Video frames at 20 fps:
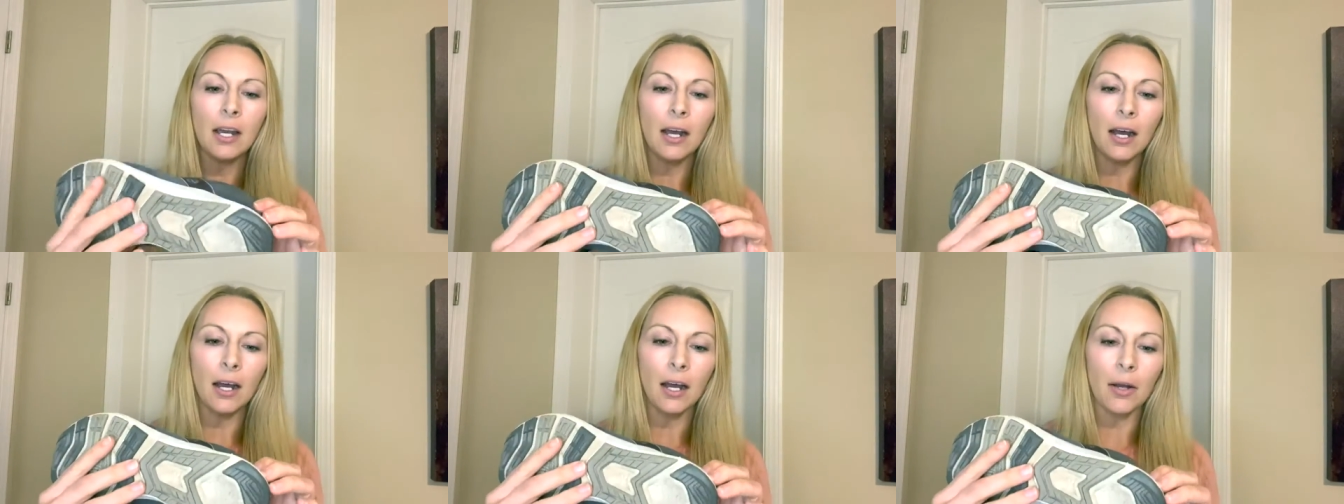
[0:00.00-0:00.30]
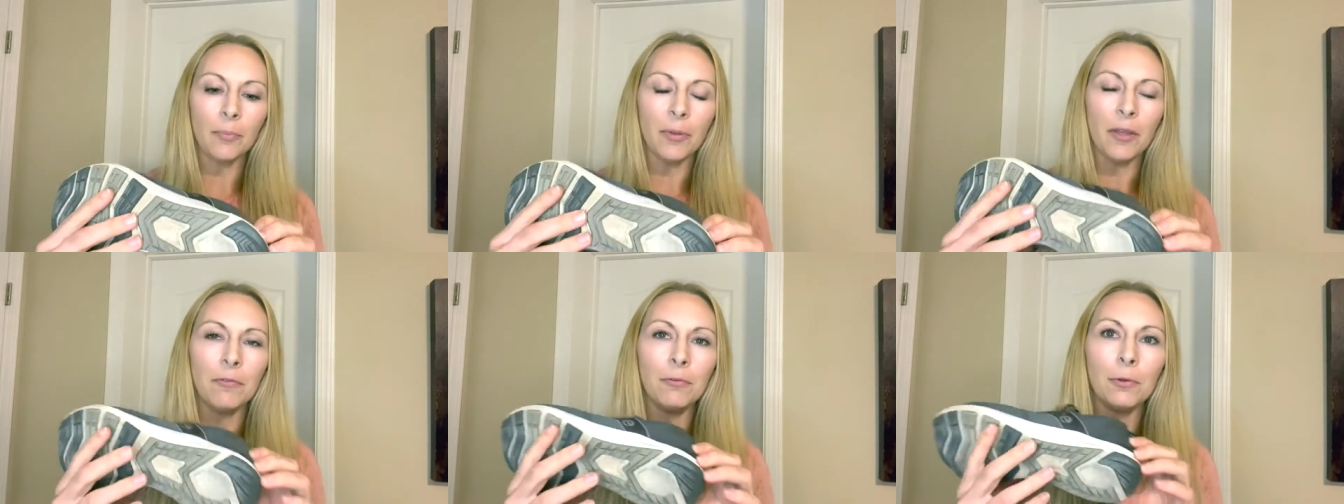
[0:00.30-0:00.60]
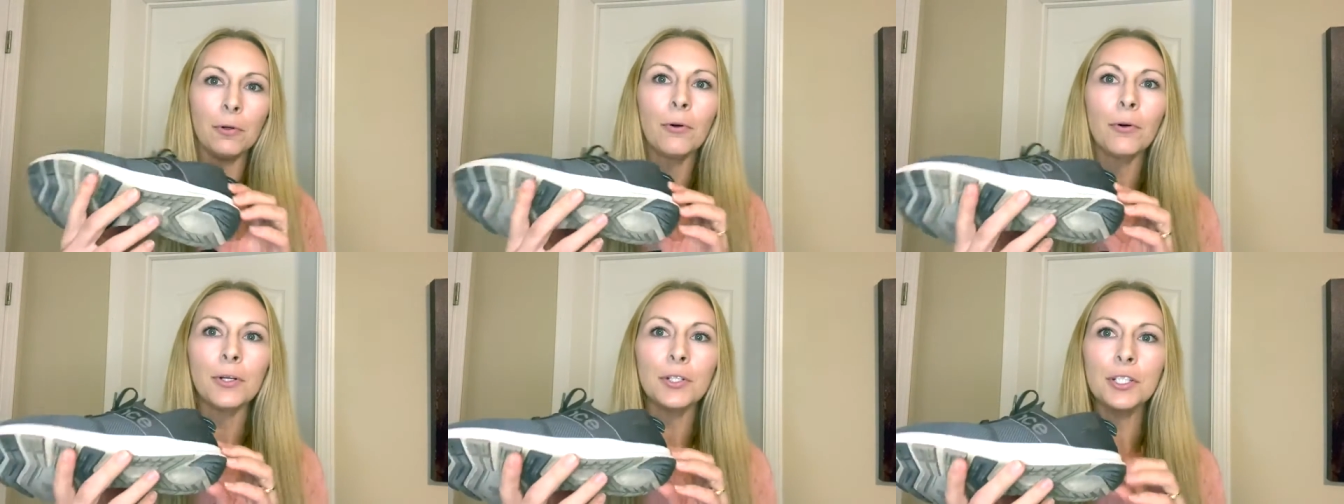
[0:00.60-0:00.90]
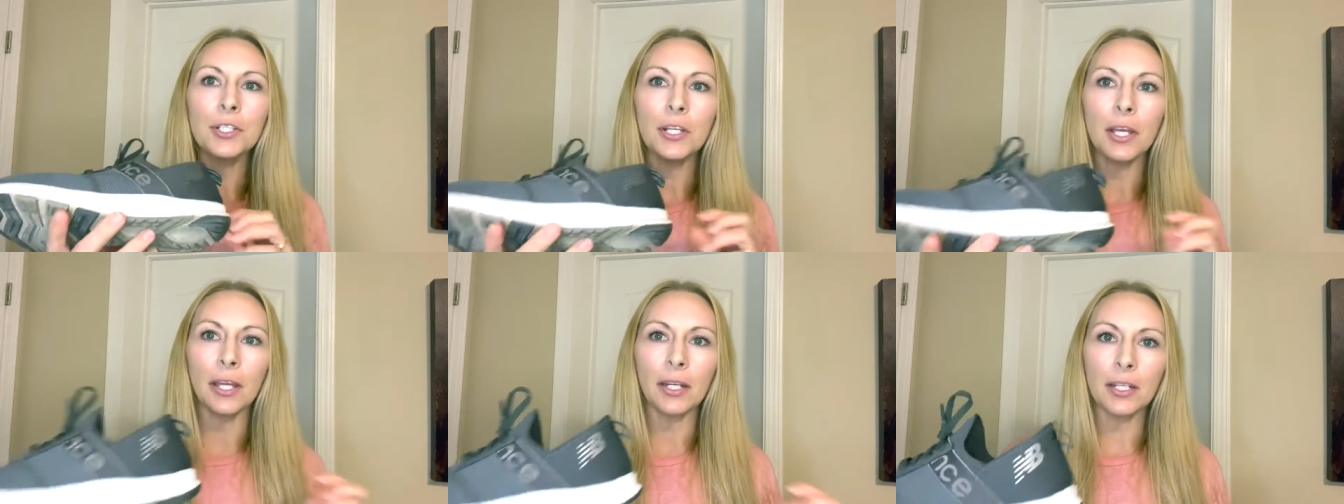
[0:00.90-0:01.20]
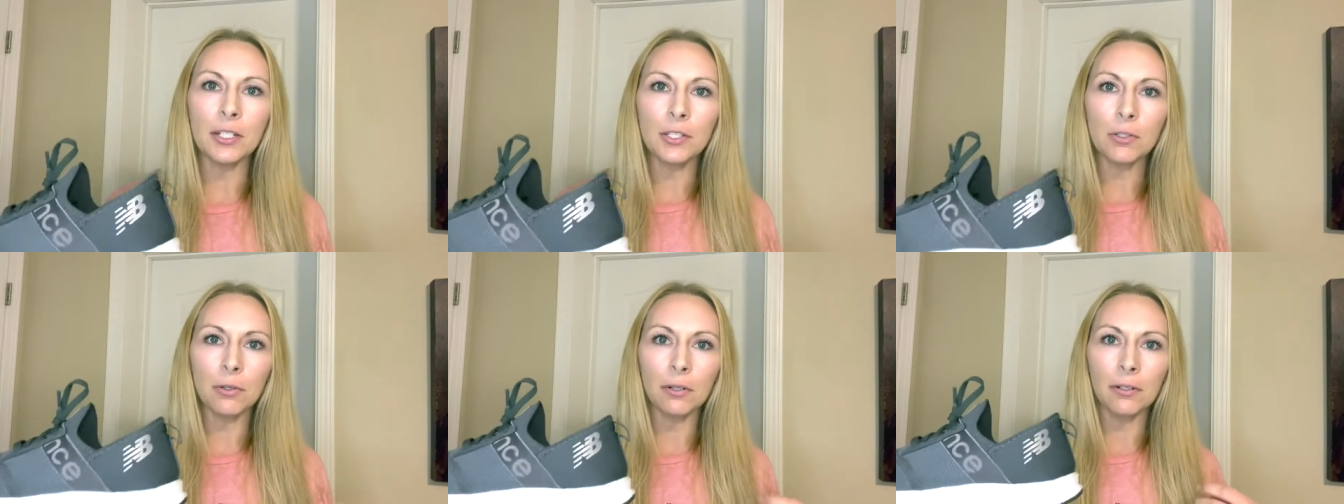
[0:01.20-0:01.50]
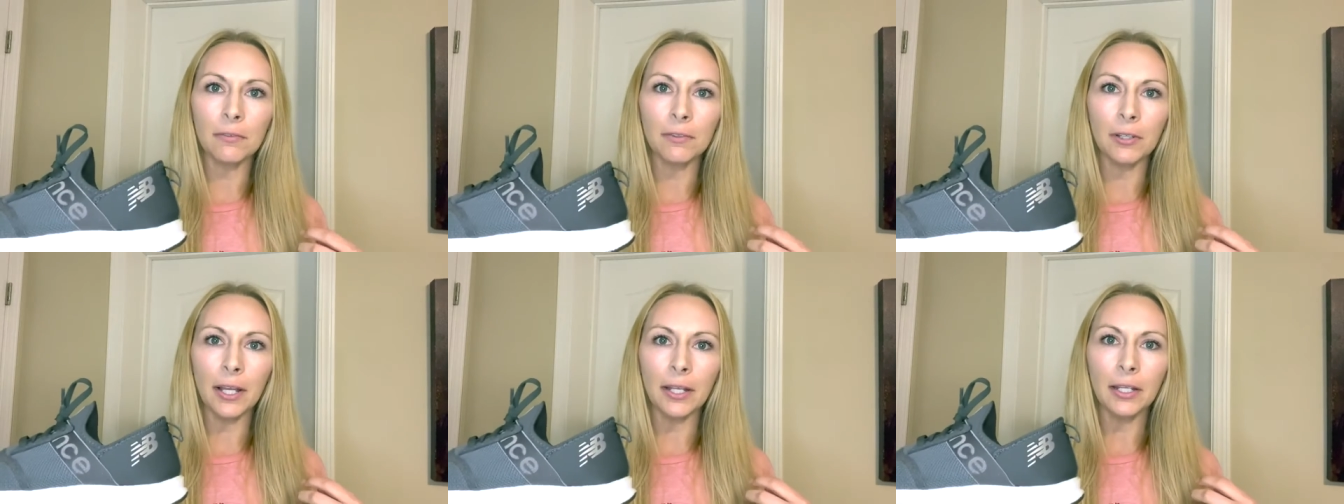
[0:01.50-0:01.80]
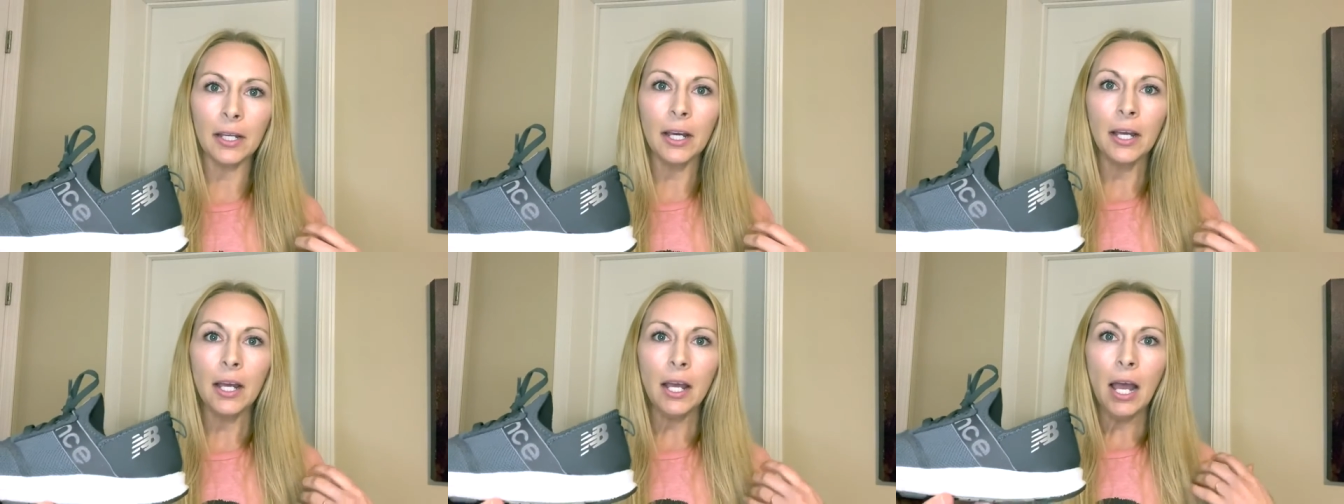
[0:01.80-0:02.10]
Um, if we're going to any sort of like